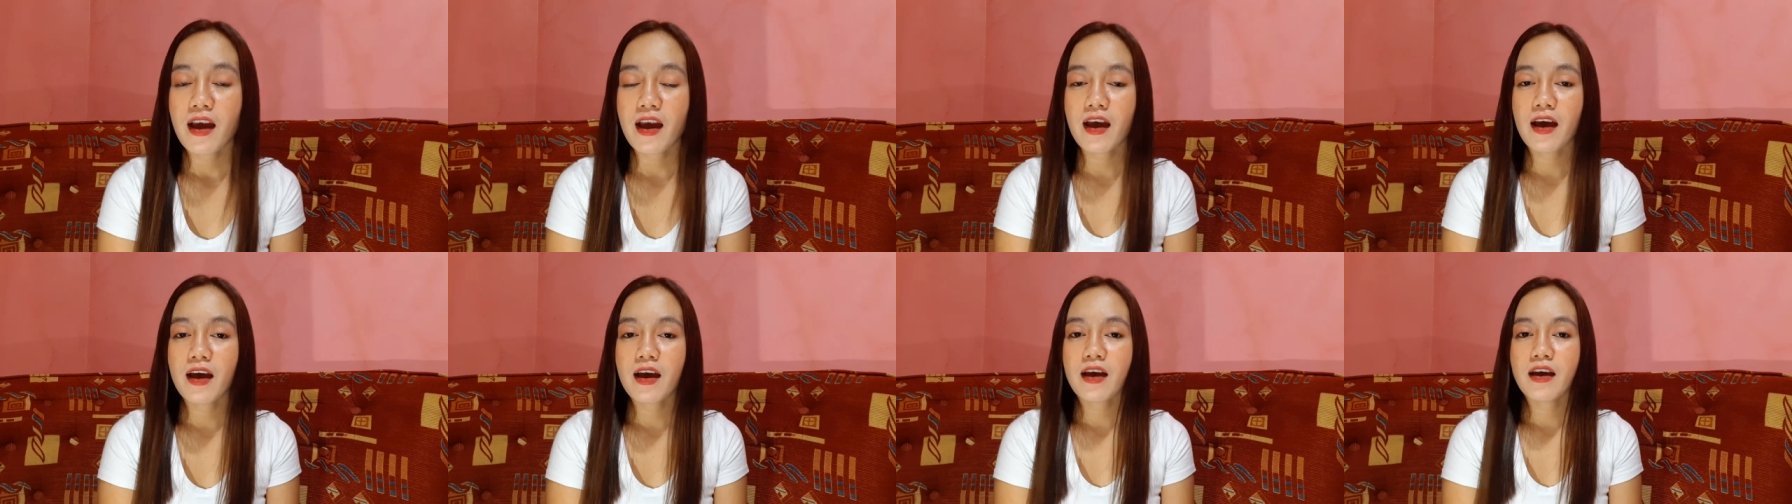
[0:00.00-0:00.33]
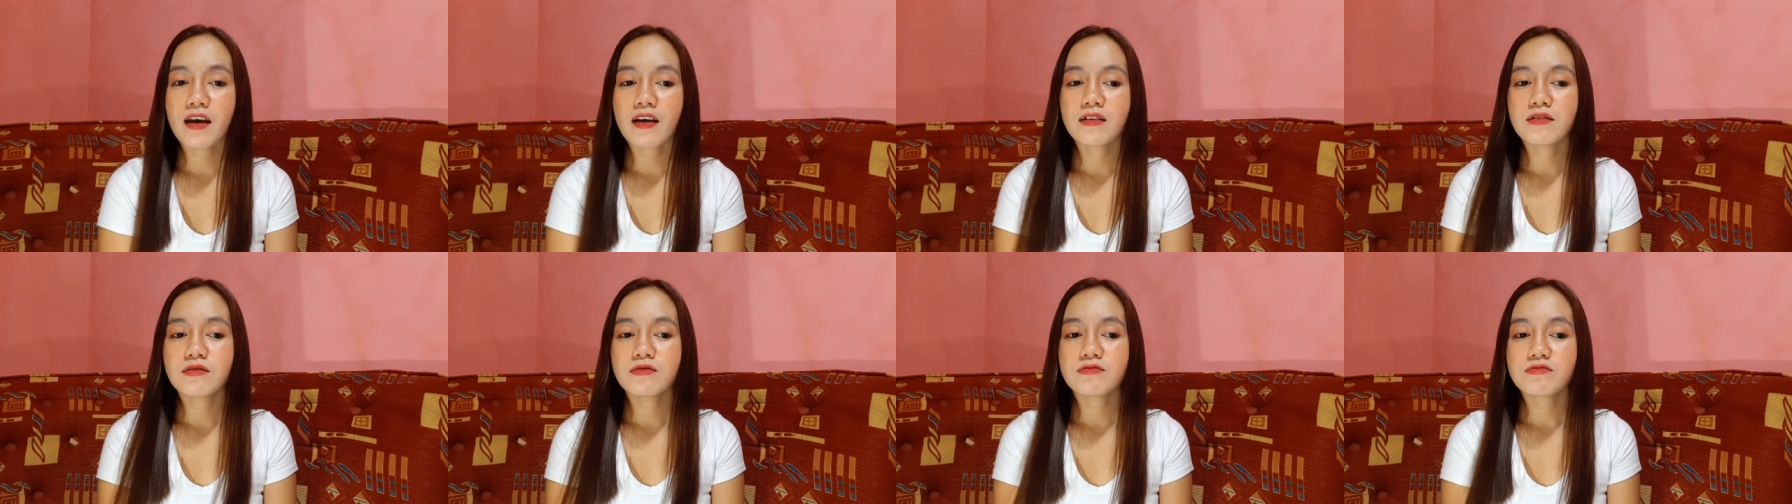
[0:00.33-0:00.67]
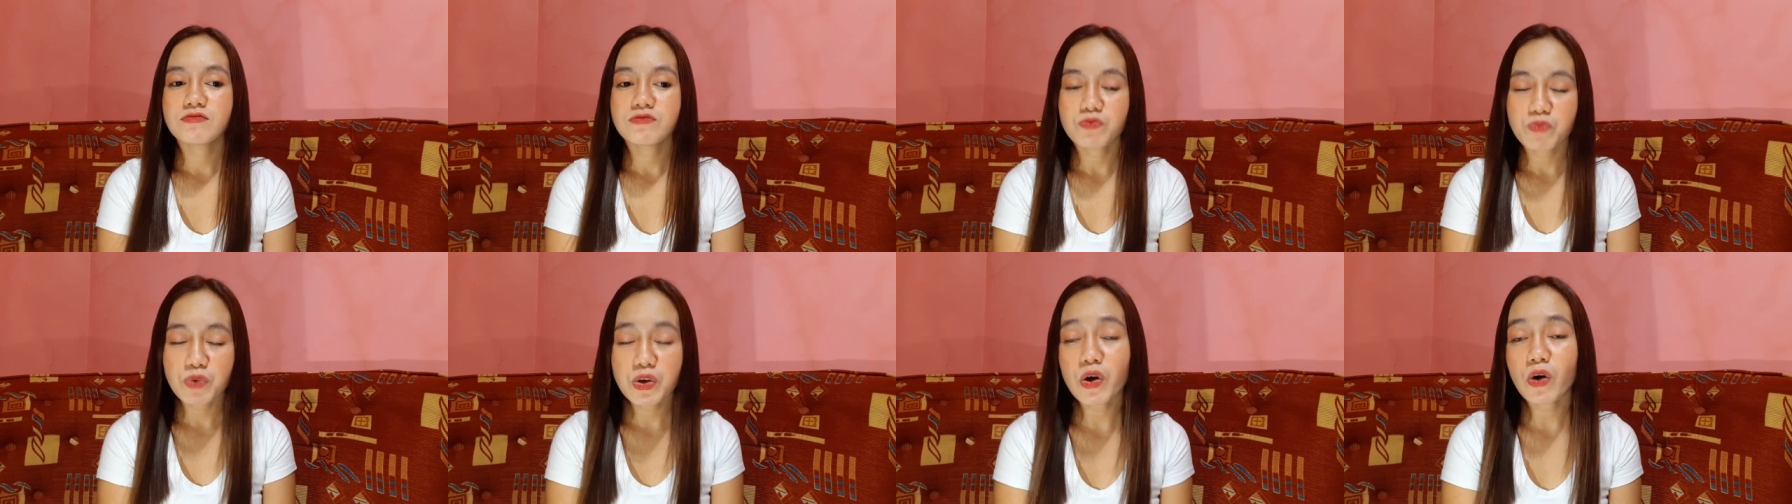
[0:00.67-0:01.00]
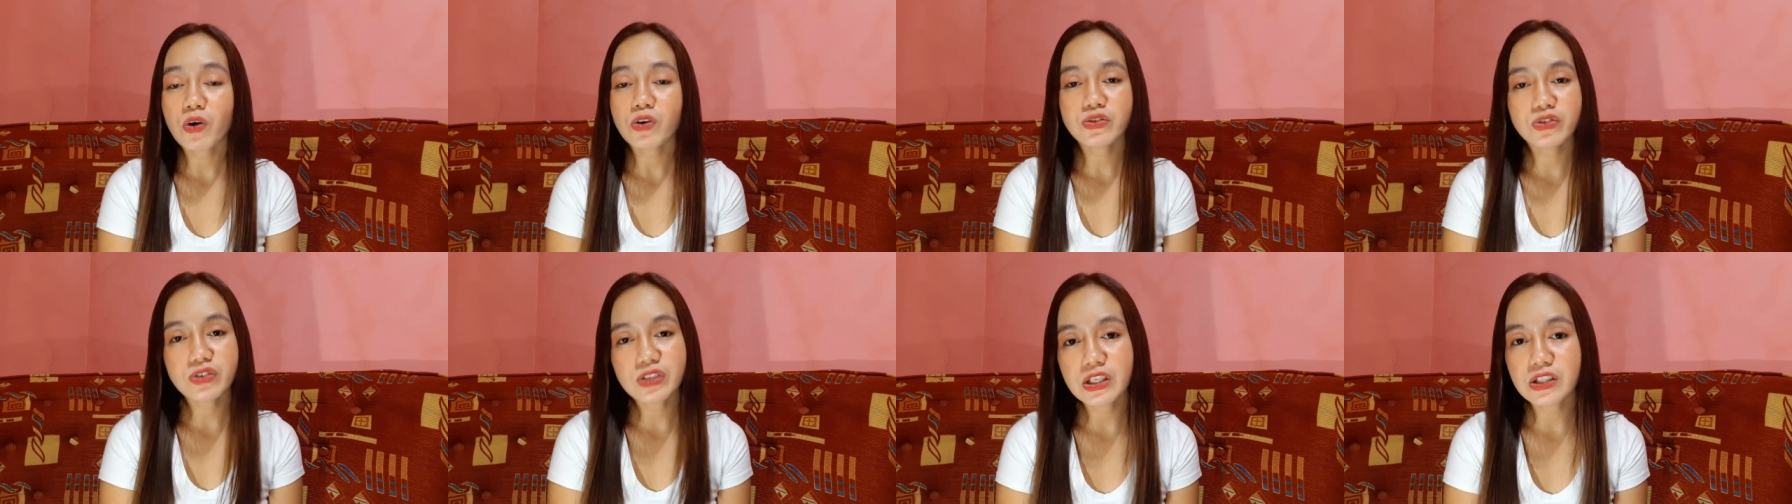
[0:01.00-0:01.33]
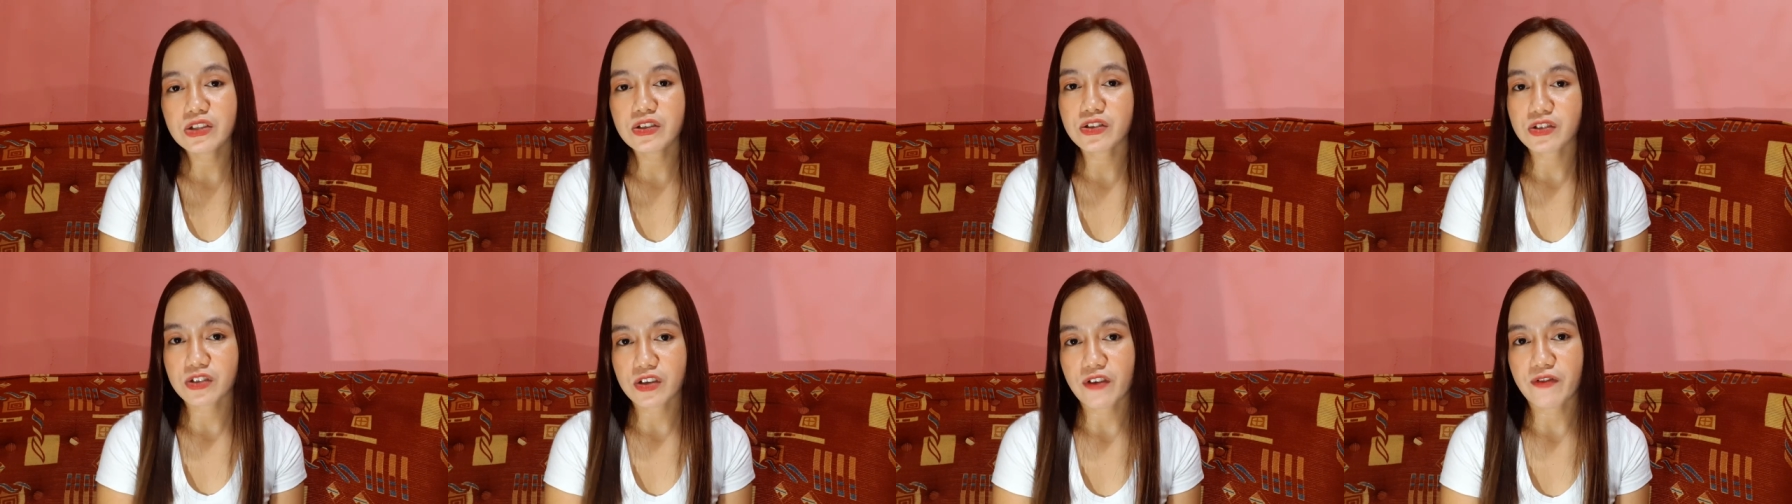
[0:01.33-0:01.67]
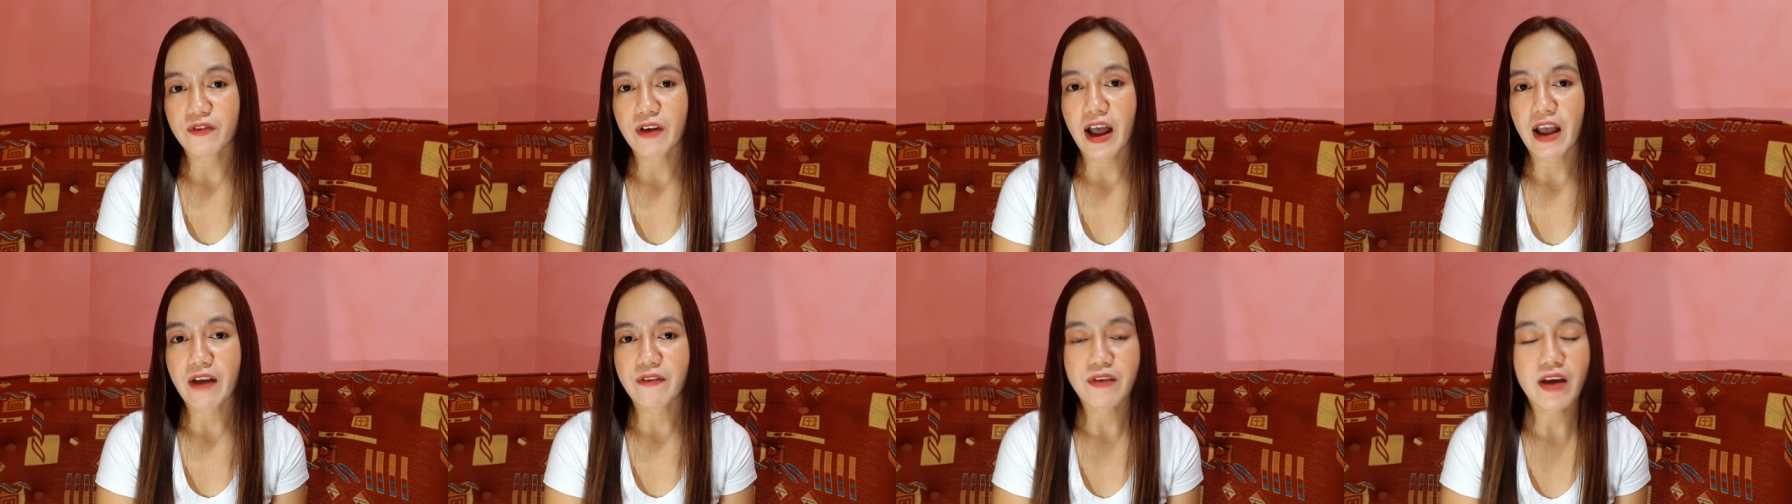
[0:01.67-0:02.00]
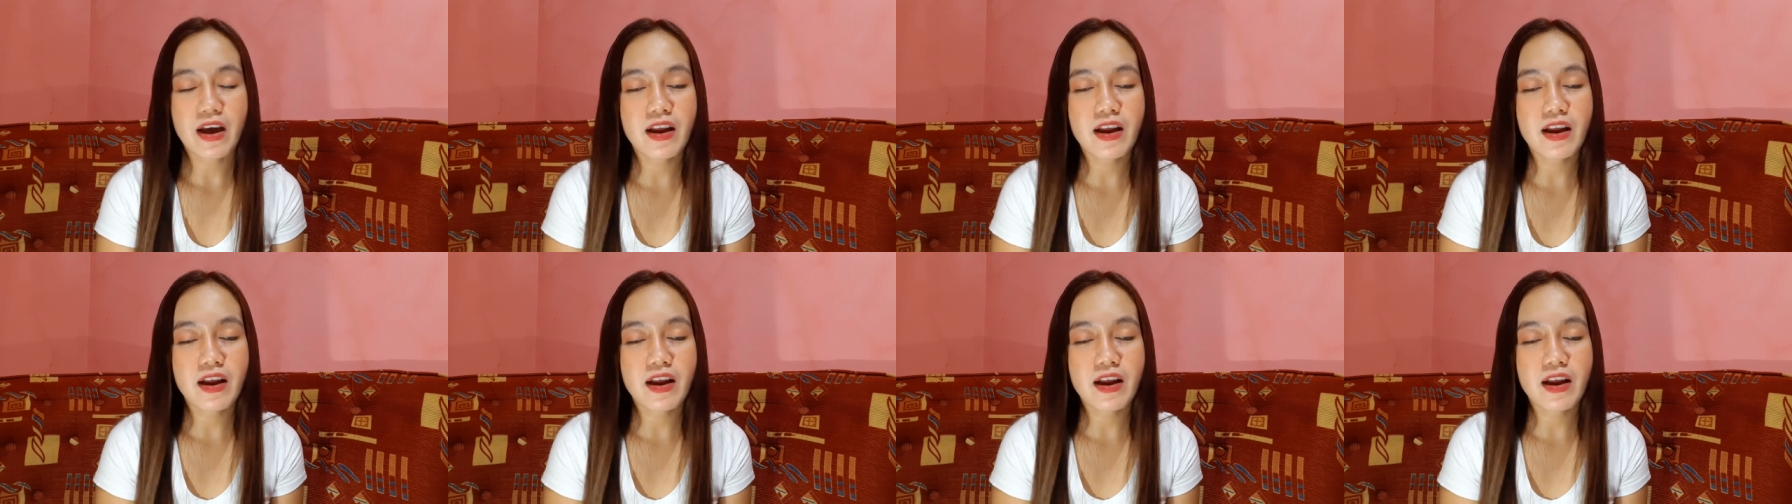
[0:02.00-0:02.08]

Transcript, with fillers: and we also need to survive.